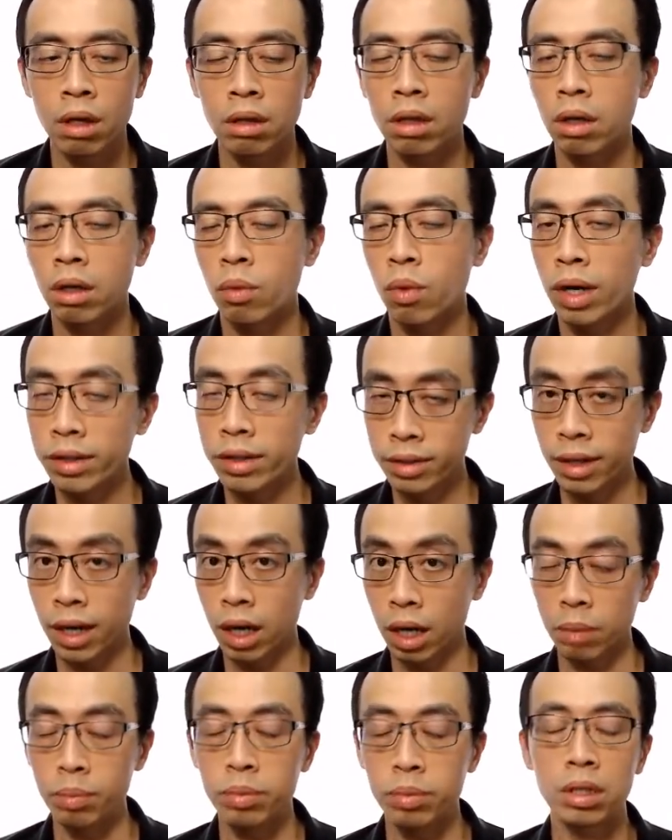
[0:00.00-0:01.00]
The ones that
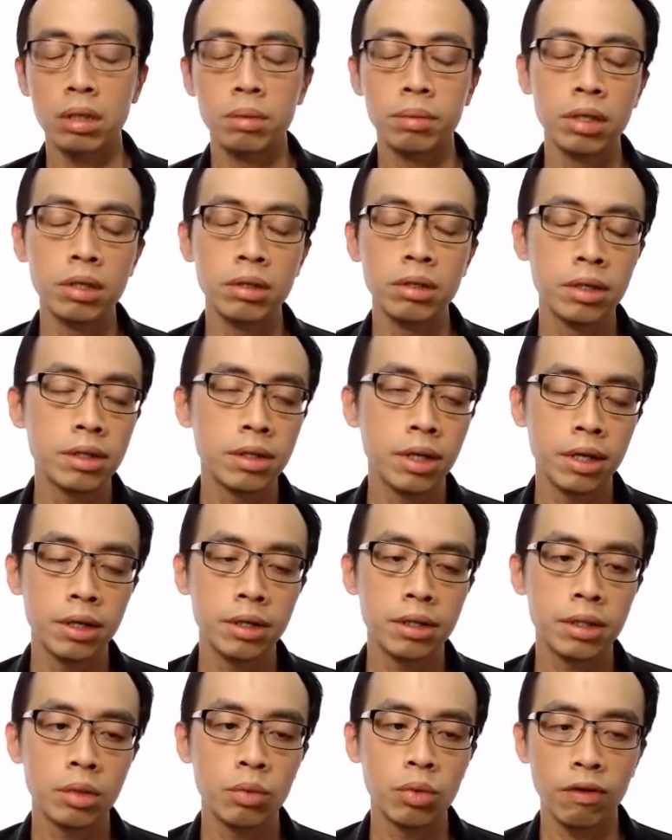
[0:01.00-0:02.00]
are applicable in this
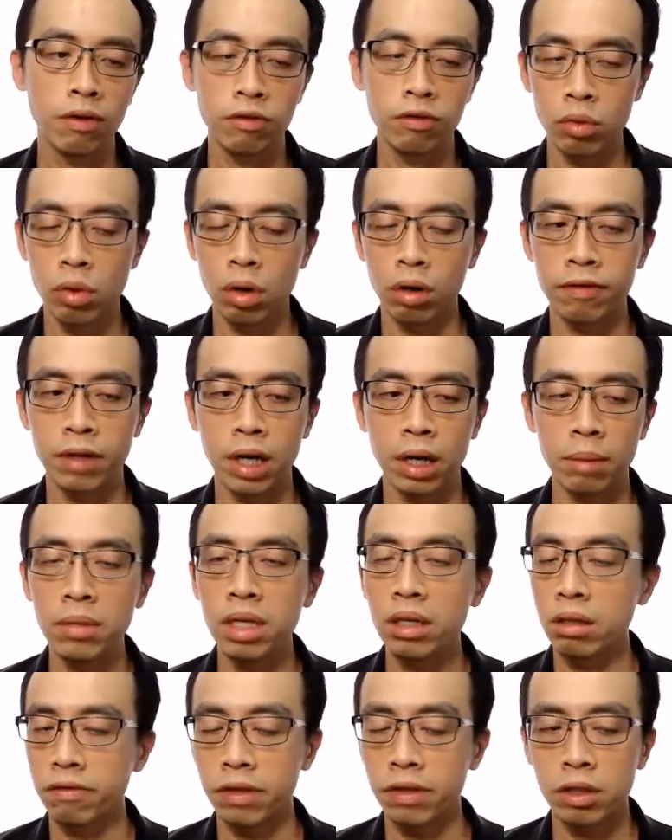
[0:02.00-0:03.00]
case, we have two of
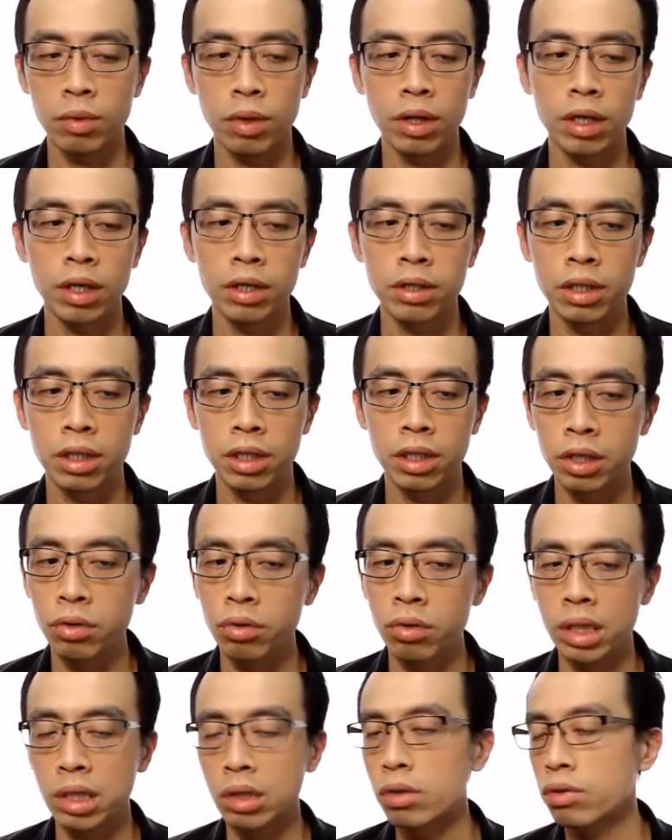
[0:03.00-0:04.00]
them. The first one is
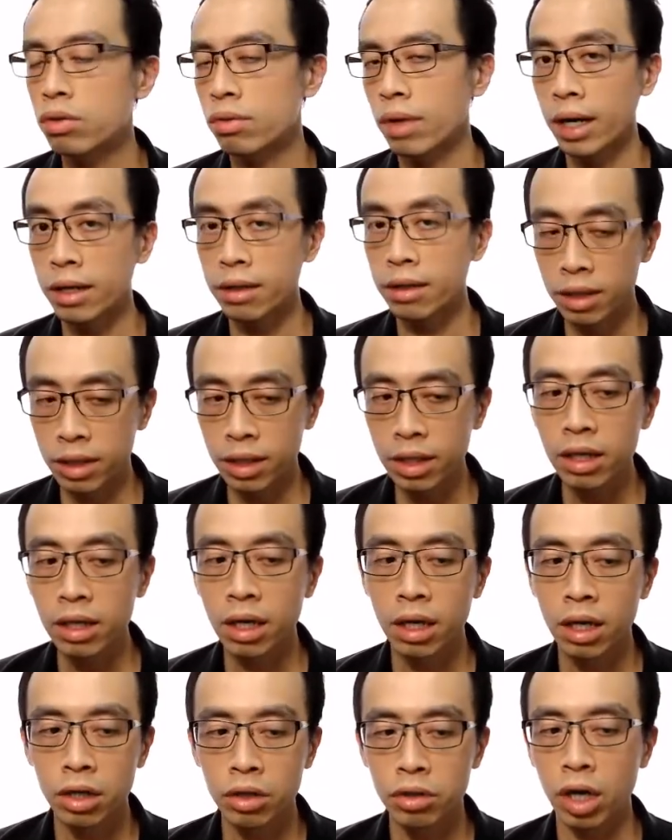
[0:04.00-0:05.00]
Q equals to
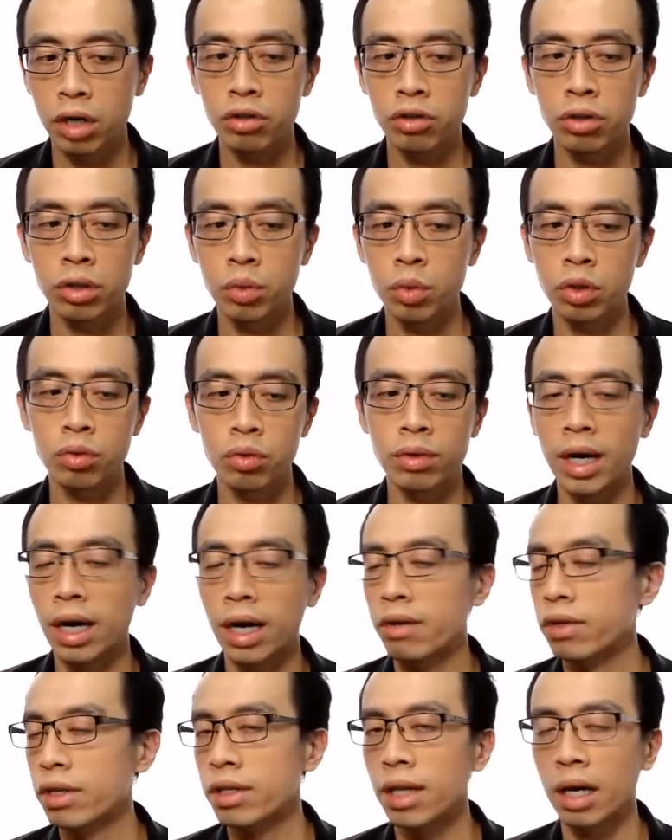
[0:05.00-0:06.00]
IT, charge equal to
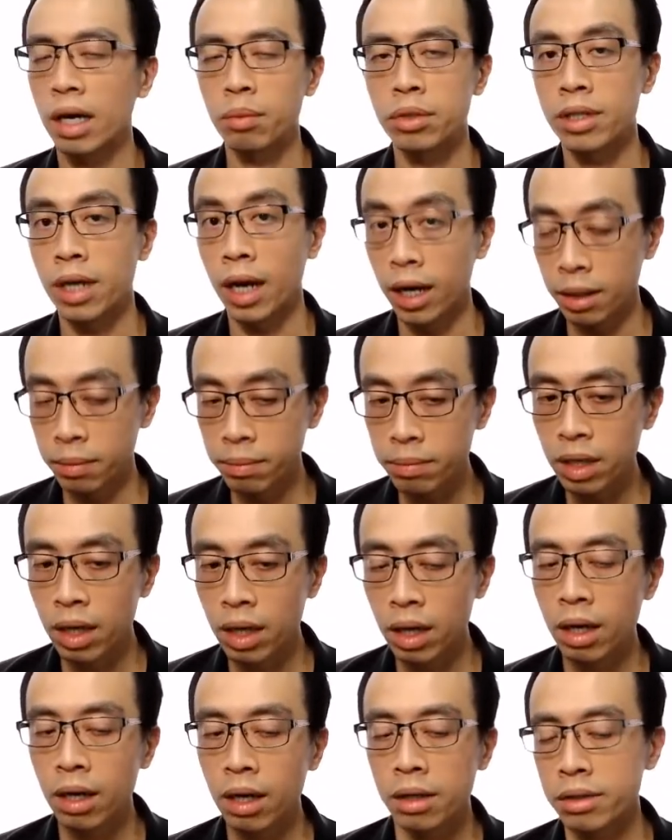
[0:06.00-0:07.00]
current times
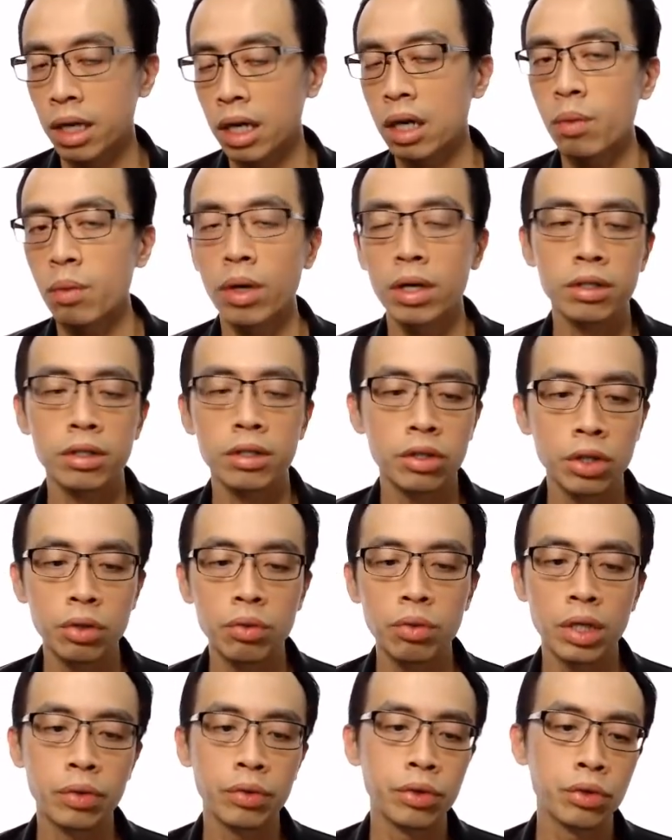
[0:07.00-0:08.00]
time. Second one is
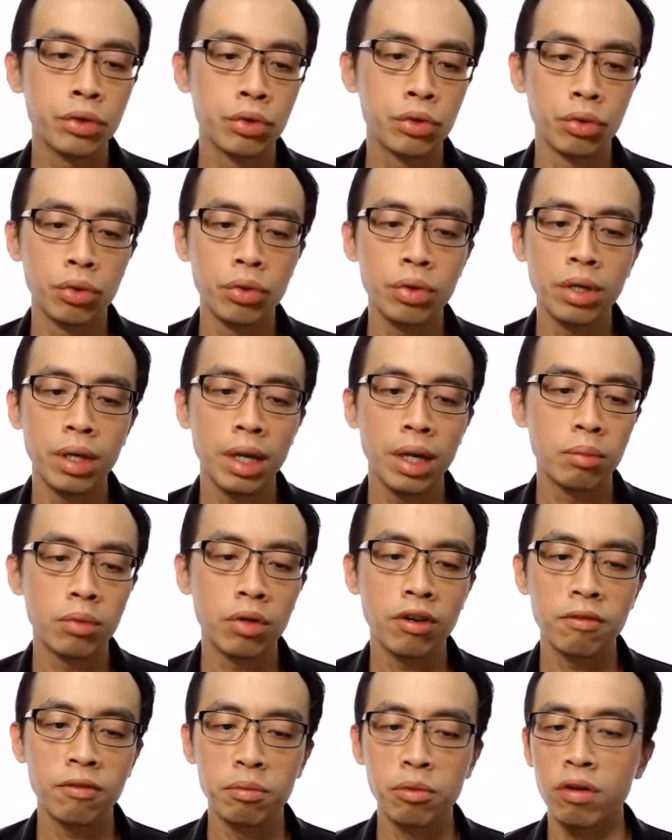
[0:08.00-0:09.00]
Q equals to
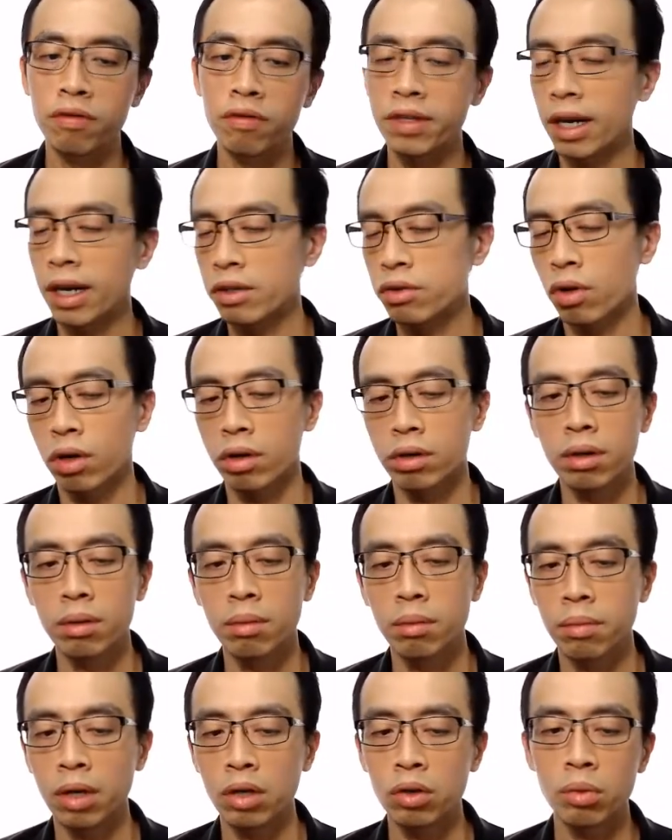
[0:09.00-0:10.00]
number of mole of
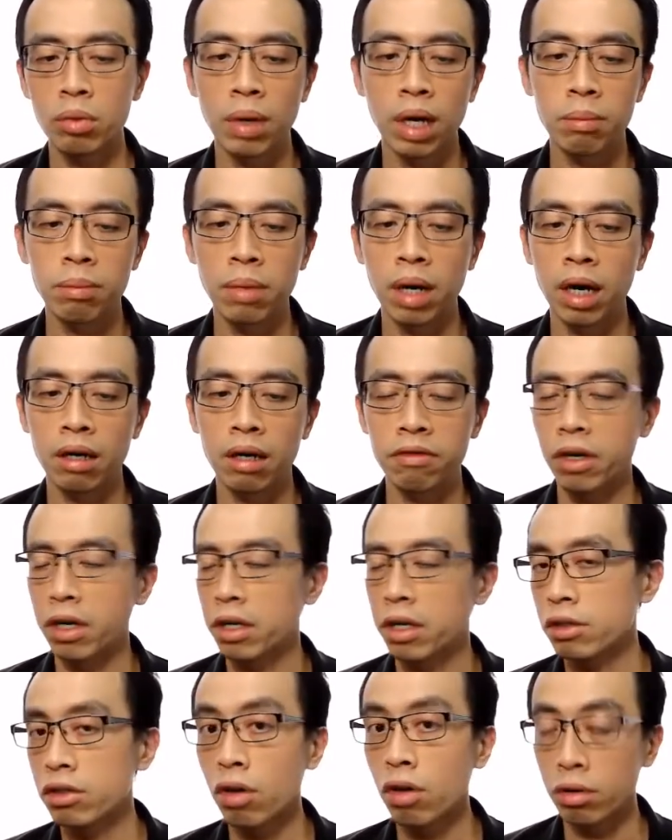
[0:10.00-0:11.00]
electron multiplied by
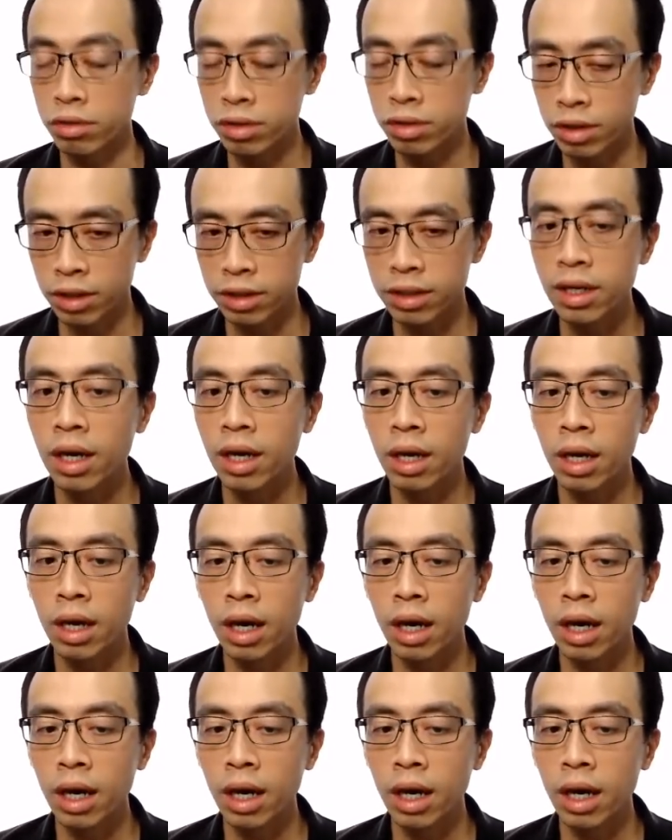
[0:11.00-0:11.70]
Faraday's constant.